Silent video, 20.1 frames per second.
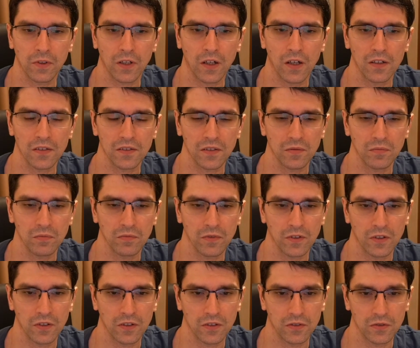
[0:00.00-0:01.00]
Carlsen
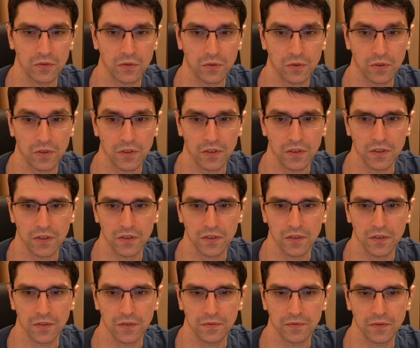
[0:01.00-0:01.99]
took on
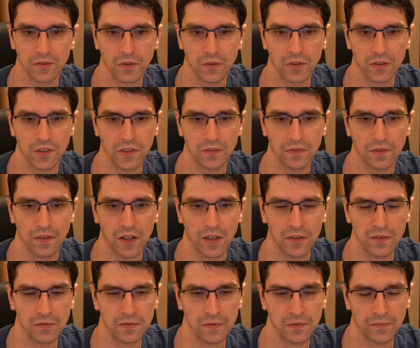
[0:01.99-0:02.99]

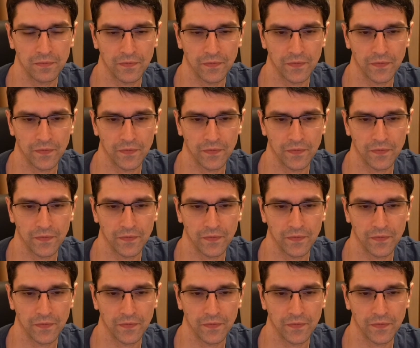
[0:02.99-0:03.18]
d5.